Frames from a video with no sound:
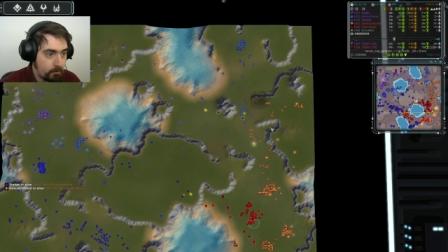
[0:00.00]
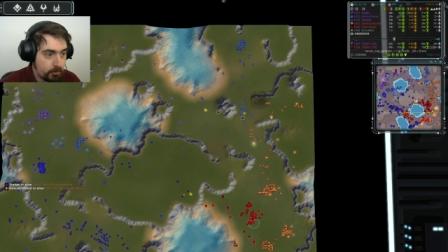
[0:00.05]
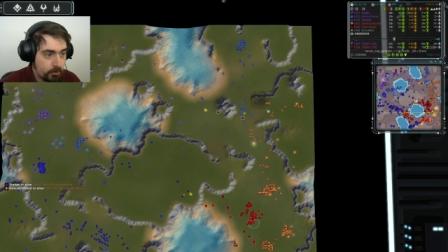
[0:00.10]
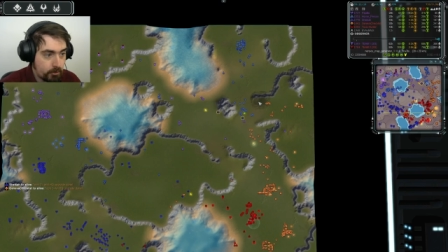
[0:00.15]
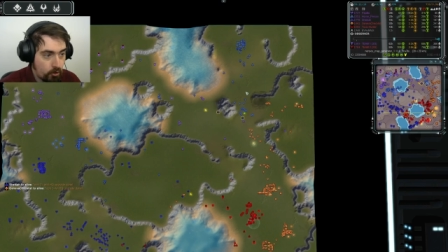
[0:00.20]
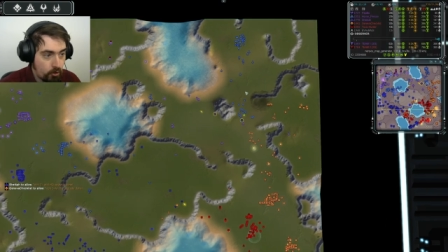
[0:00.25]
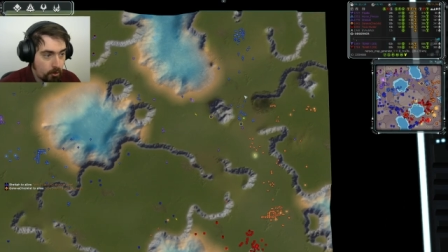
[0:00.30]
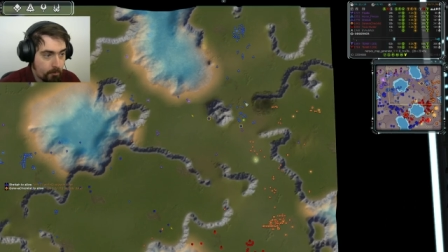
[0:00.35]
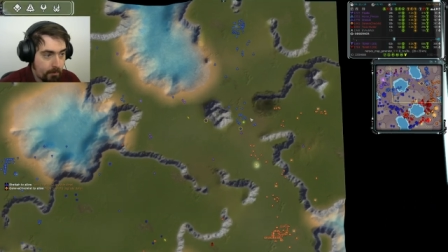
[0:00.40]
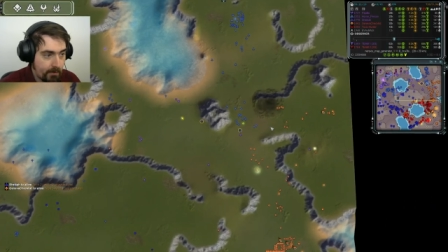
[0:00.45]
We'll
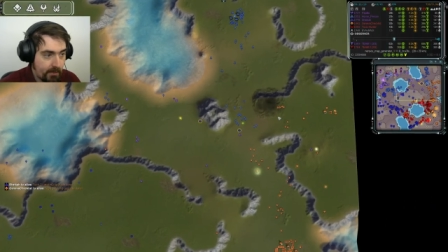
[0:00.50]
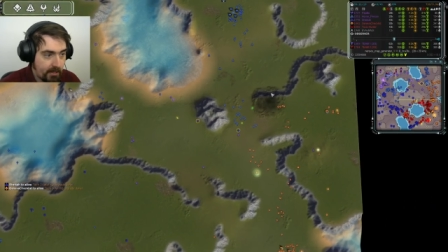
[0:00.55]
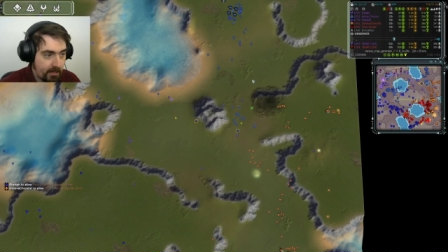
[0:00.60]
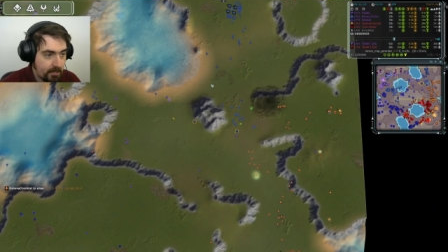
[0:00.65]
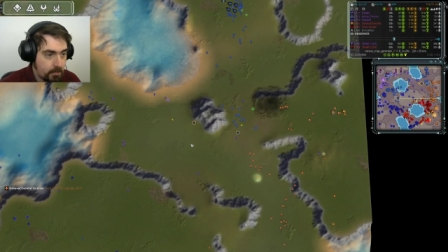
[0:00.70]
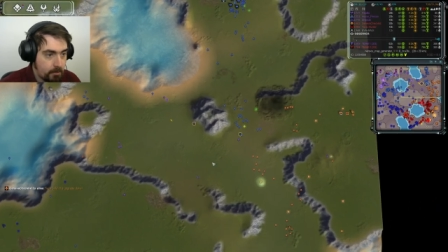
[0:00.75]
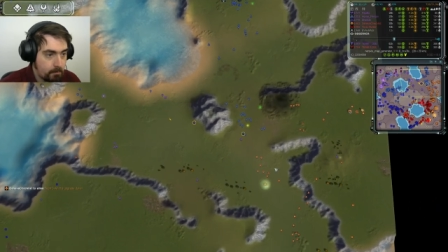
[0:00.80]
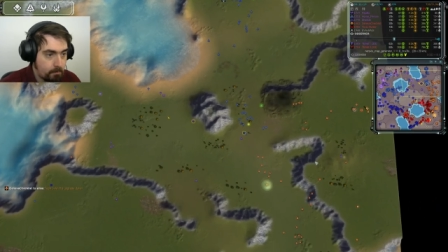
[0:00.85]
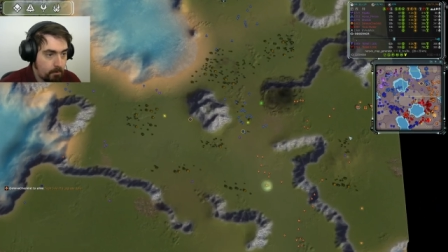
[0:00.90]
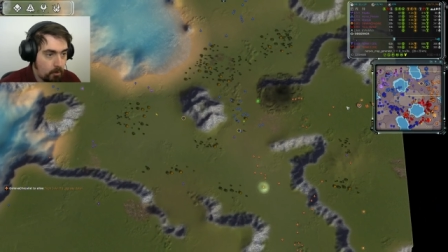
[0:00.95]
talk about that
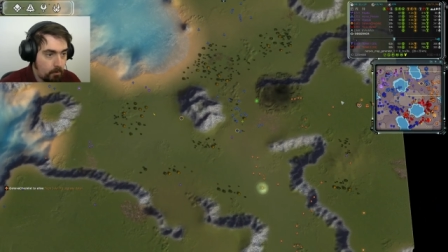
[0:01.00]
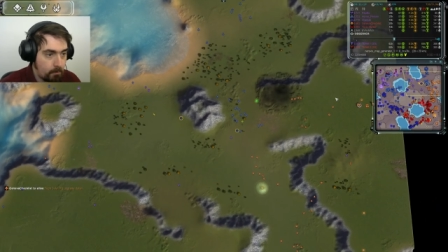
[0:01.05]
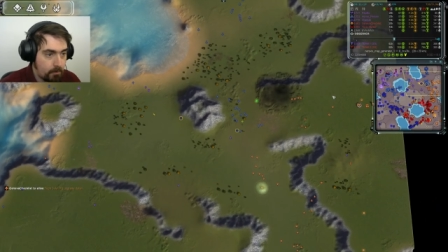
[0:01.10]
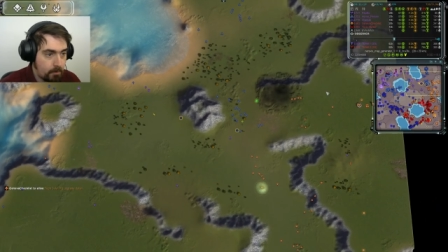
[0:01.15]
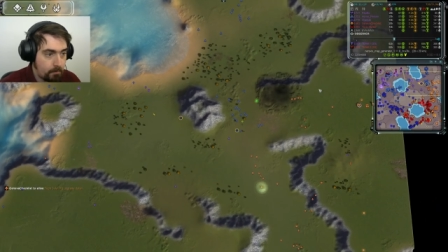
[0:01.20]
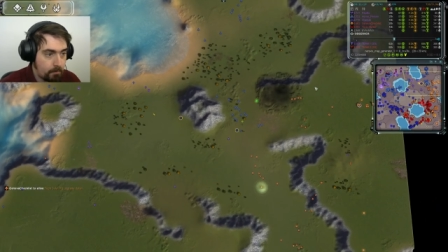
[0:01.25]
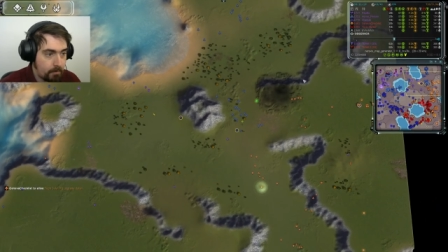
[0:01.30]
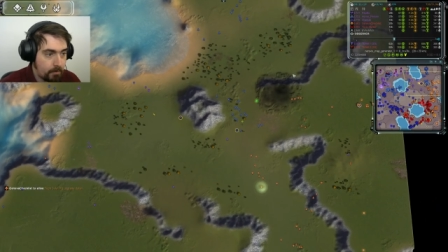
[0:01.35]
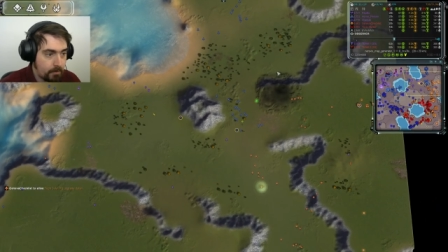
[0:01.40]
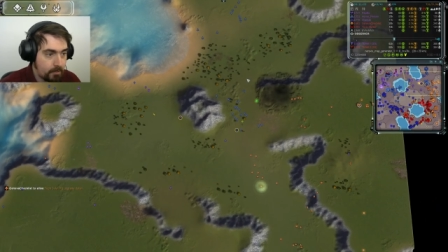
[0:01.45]
in a
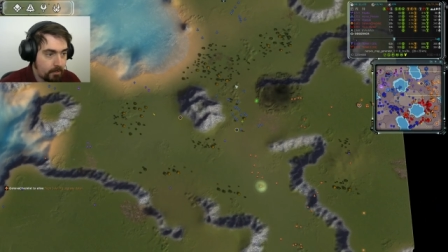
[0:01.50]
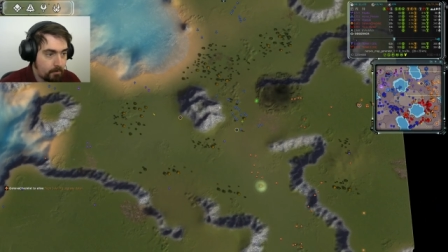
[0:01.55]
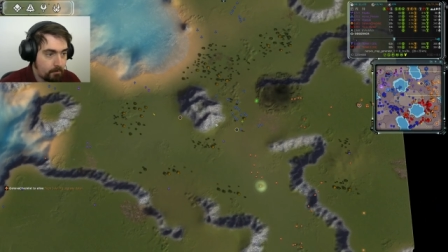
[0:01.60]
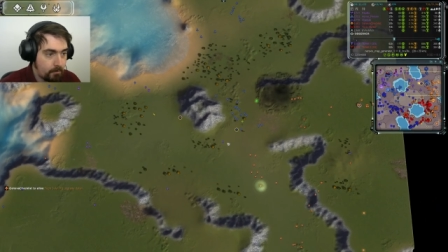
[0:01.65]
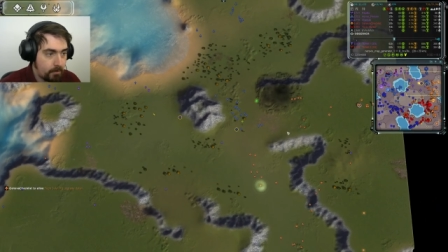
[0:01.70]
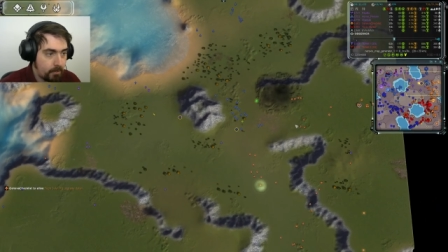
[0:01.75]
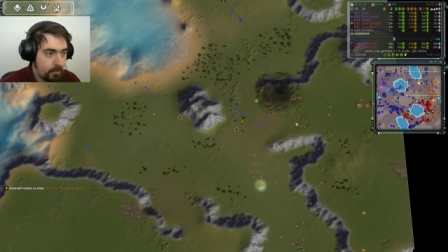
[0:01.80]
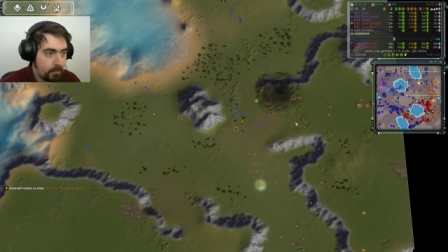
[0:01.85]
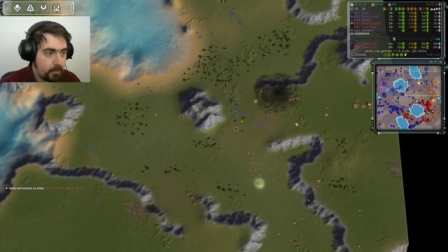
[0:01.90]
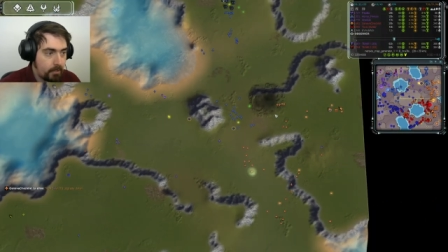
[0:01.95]
moment, but um,